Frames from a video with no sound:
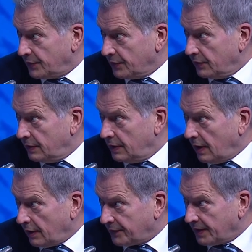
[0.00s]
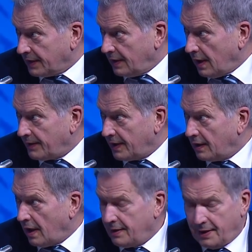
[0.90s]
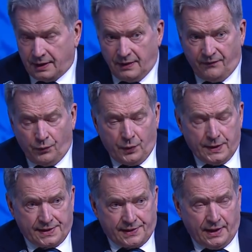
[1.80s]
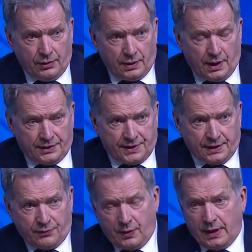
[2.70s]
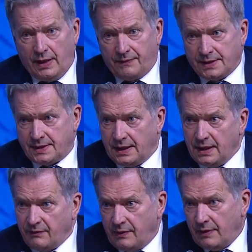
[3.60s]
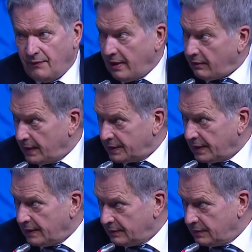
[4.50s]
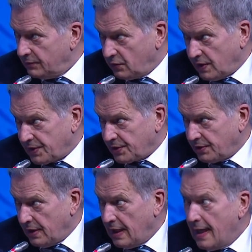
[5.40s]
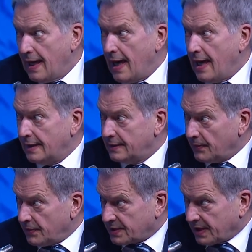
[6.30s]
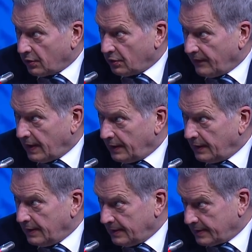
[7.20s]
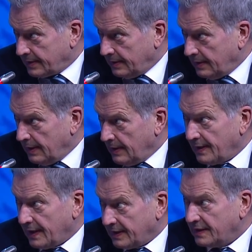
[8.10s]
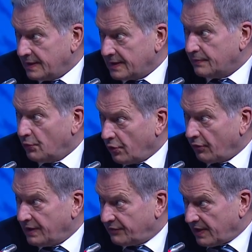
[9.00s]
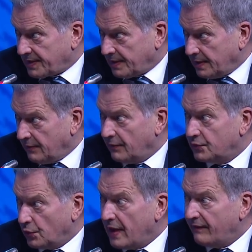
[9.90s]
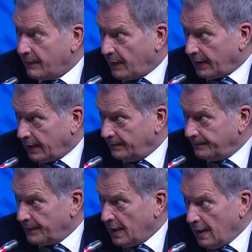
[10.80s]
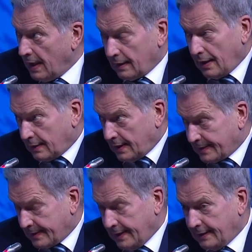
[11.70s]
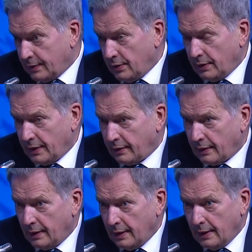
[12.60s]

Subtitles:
to Arctic. I think if we stay on Arctic, we have this environmental question, and the second one is that it is more interesting to everybody. And like I said earlier,